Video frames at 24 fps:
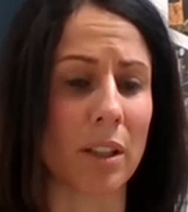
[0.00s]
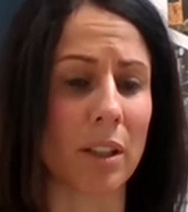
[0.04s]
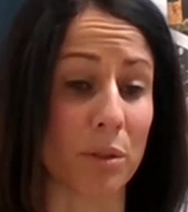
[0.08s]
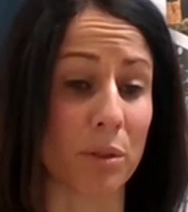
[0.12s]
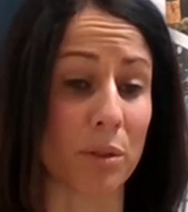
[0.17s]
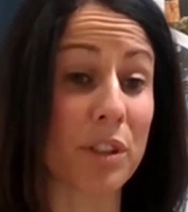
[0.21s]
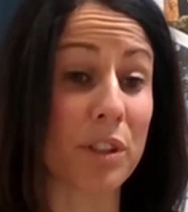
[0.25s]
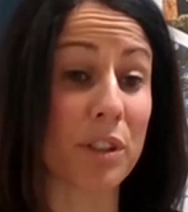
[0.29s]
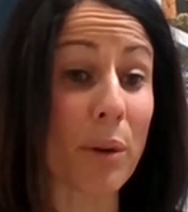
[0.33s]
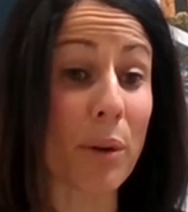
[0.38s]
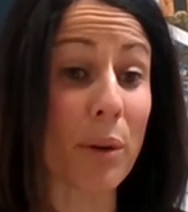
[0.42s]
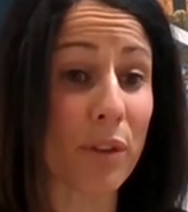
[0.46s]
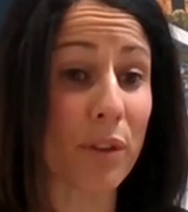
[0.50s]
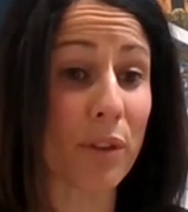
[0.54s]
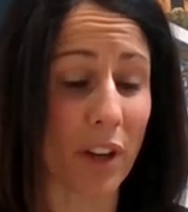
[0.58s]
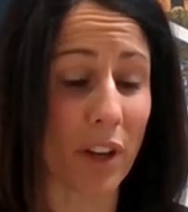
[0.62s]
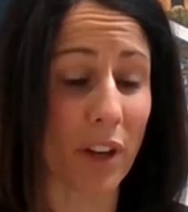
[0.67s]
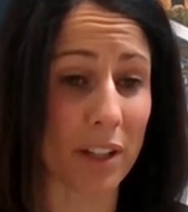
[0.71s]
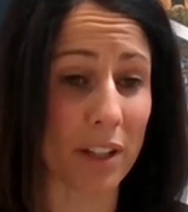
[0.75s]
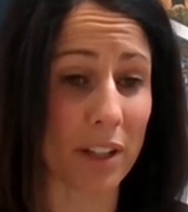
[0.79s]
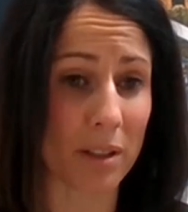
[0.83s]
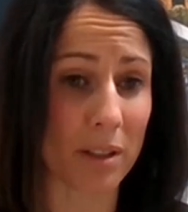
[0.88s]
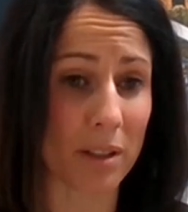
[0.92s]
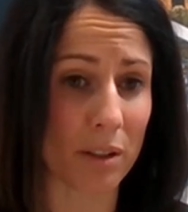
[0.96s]
south of
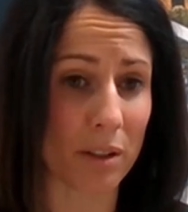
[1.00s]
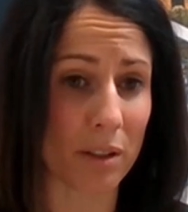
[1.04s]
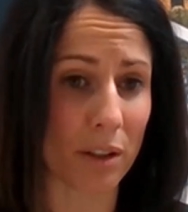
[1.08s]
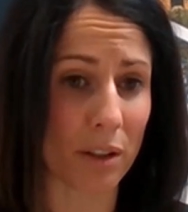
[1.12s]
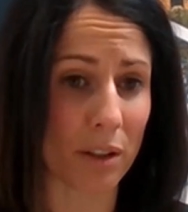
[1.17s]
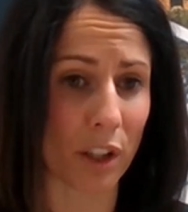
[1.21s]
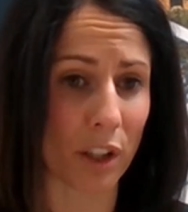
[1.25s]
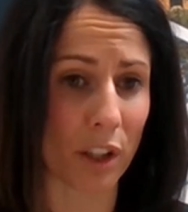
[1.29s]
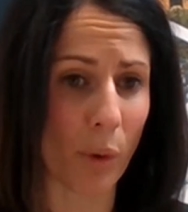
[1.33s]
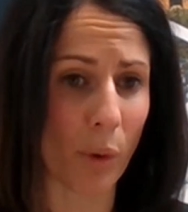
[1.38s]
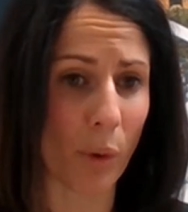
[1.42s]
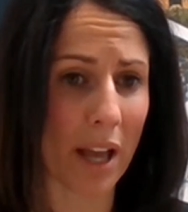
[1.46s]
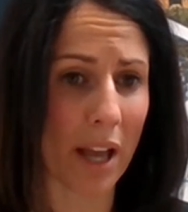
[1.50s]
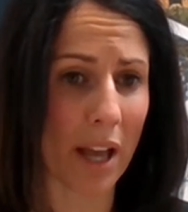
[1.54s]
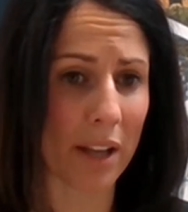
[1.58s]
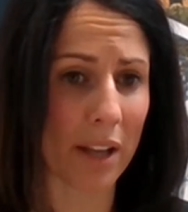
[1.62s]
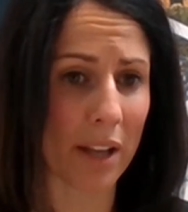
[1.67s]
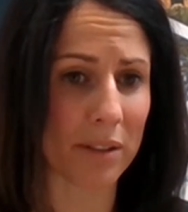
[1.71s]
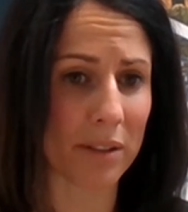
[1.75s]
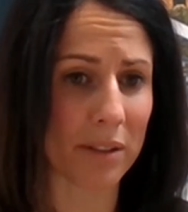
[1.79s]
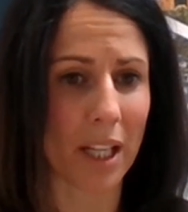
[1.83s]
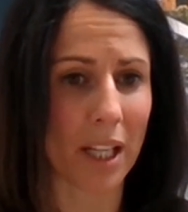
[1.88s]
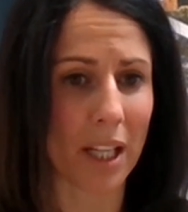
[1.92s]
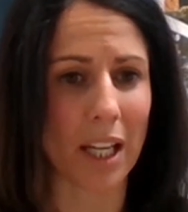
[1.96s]
us into the
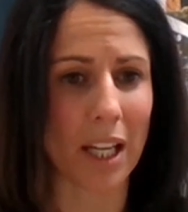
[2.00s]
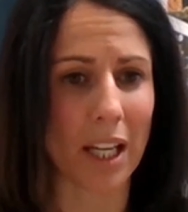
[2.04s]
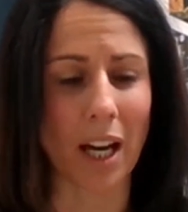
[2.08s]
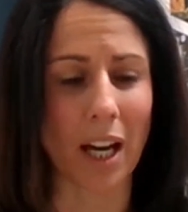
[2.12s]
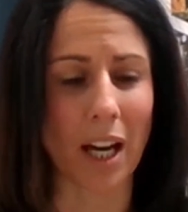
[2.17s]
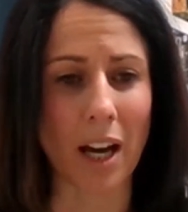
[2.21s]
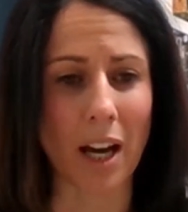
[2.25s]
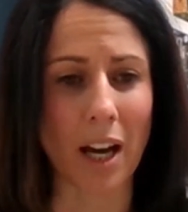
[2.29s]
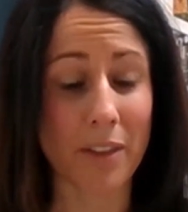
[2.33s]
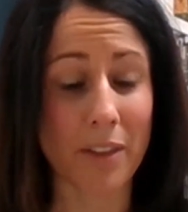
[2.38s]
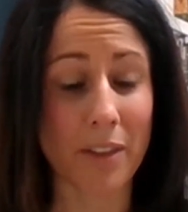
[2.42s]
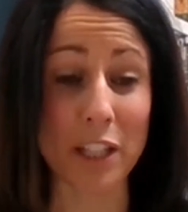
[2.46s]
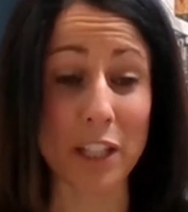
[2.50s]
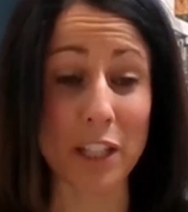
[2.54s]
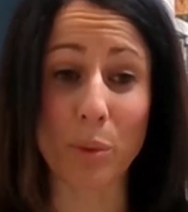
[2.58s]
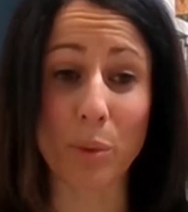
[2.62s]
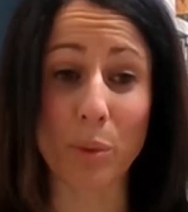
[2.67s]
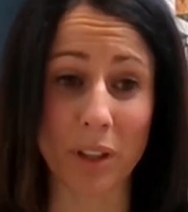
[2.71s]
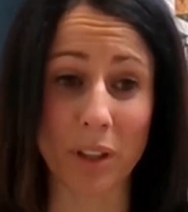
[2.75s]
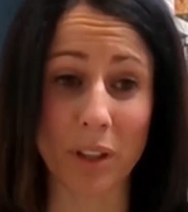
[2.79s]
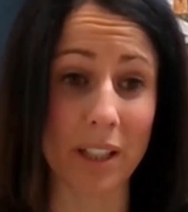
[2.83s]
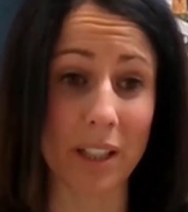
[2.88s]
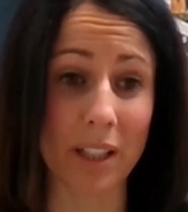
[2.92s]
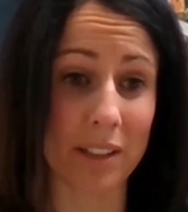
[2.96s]
US, that's
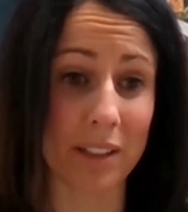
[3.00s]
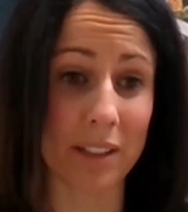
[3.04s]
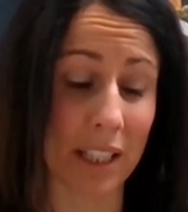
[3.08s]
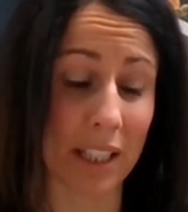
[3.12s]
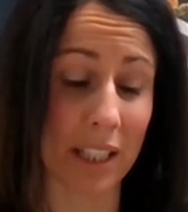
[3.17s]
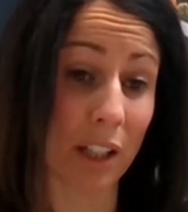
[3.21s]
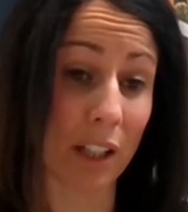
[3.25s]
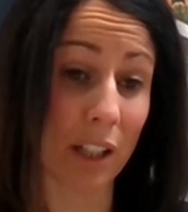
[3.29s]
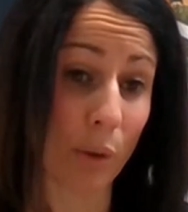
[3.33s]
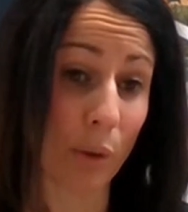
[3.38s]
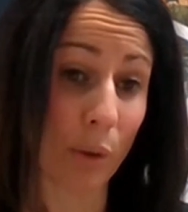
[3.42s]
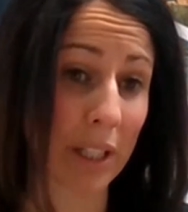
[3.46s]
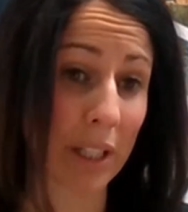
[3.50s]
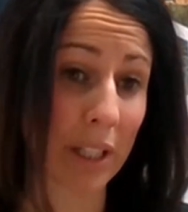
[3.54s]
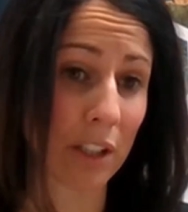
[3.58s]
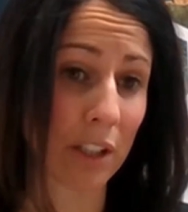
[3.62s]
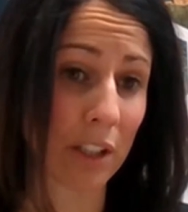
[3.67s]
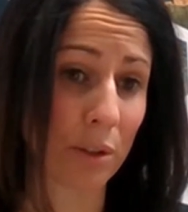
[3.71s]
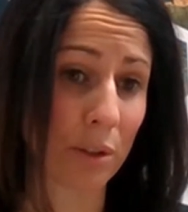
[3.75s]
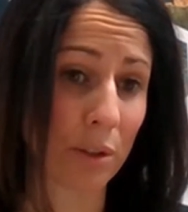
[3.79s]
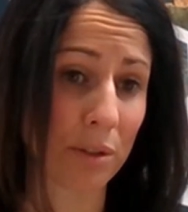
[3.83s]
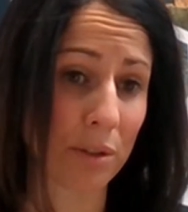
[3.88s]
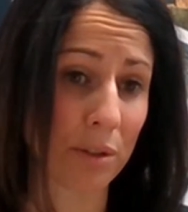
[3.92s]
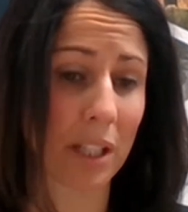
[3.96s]
where things can get quite
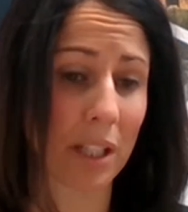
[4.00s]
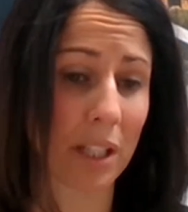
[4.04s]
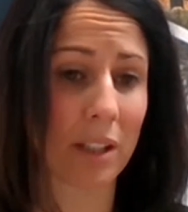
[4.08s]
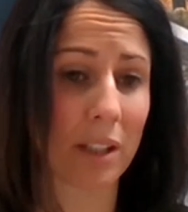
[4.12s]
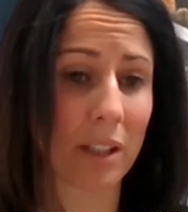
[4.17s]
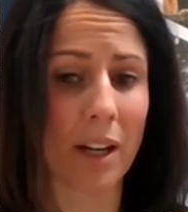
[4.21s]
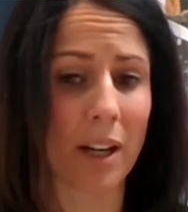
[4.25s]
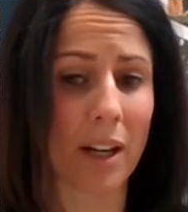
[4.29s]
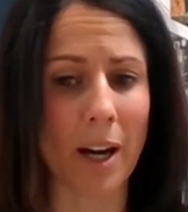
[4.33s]
interesting.